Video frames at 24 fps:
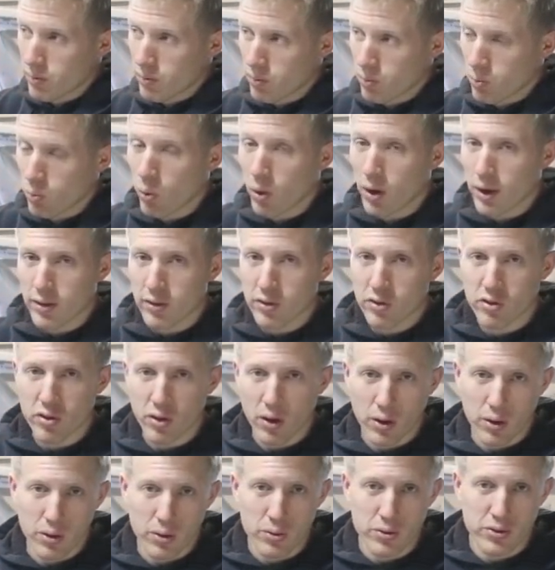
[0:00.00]
once.
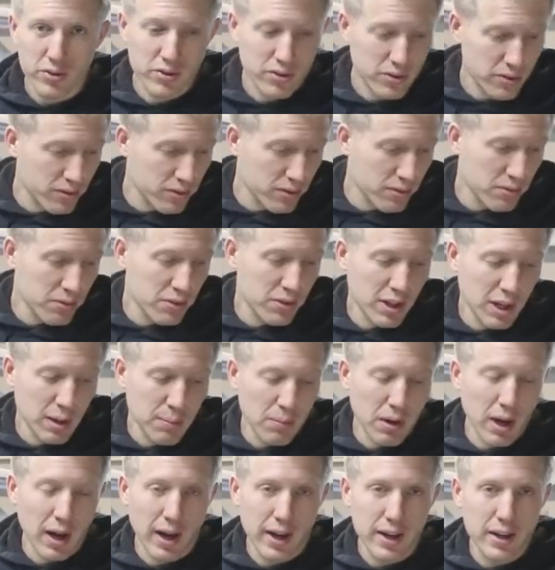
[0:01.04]
So it was
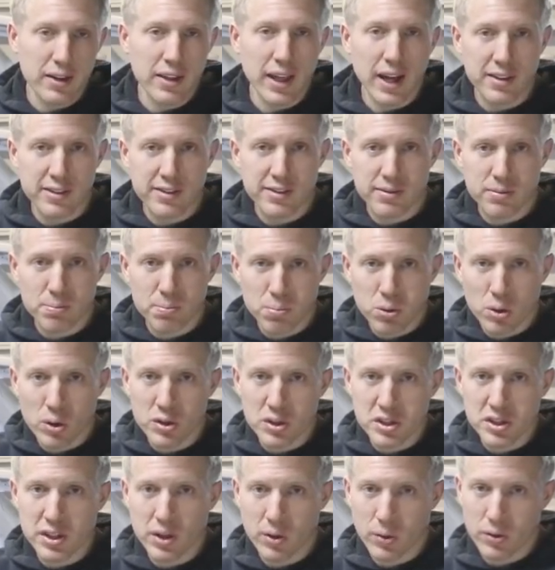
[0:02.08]
combined, that's
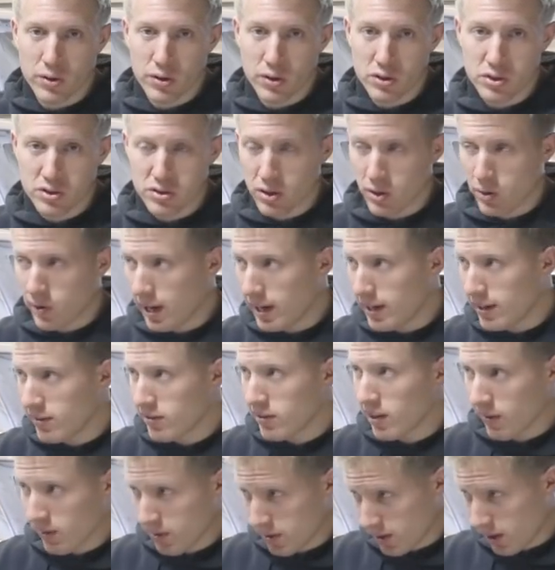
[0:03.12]
per cylinder. So
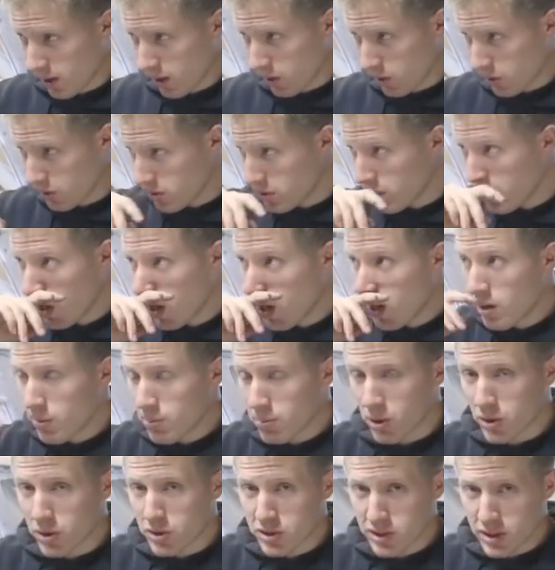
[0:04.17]
$87
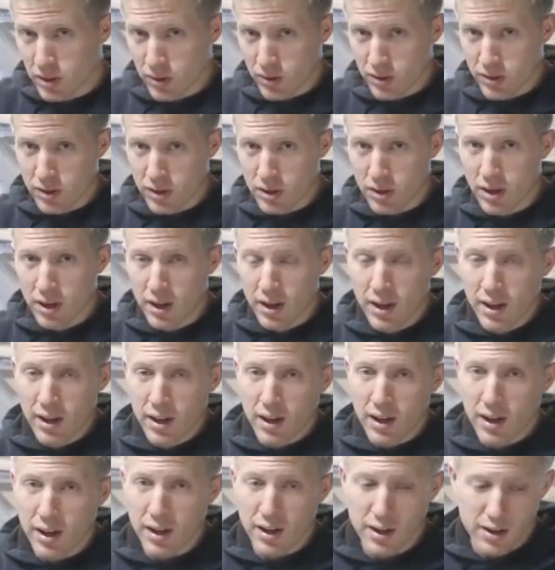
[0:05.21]
per cylinder,
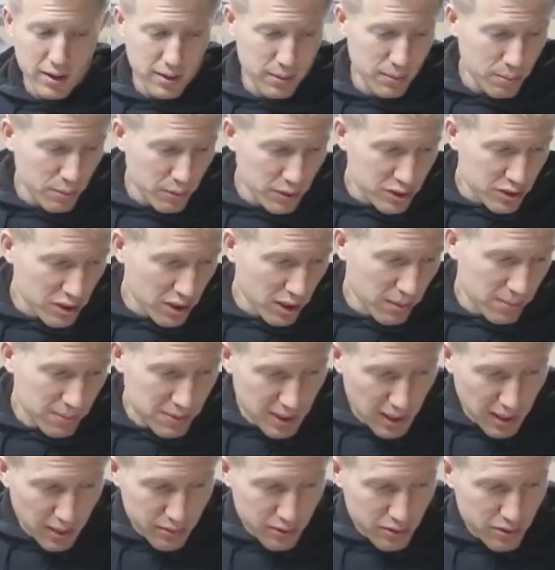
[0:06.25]
which
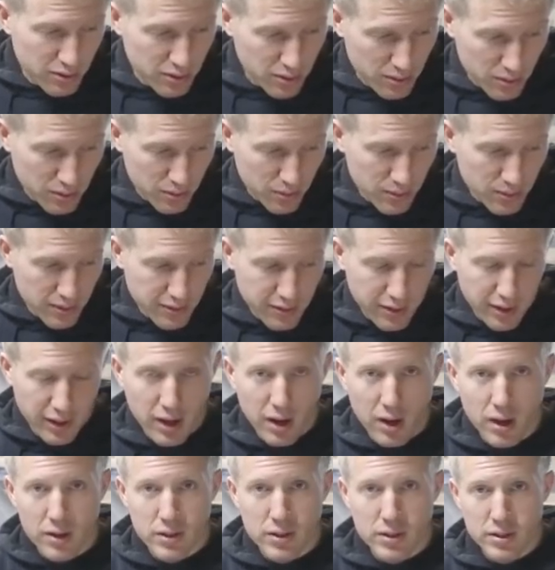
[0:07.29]
comes out to, it's like
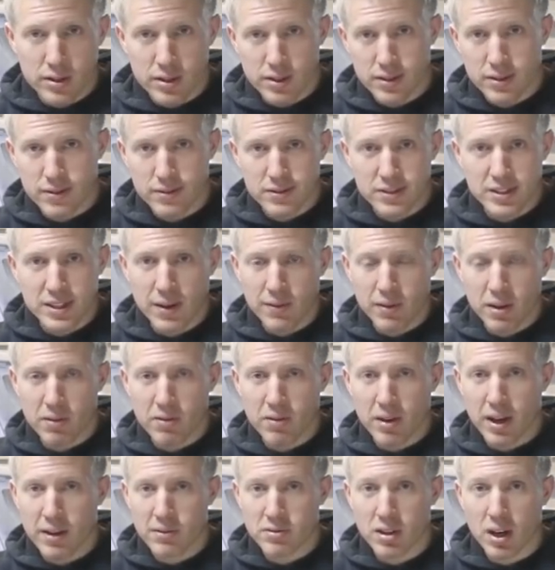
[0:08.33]

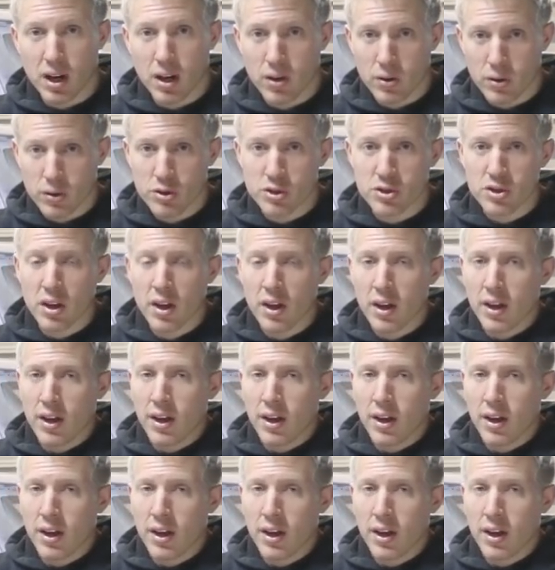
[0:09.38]
$175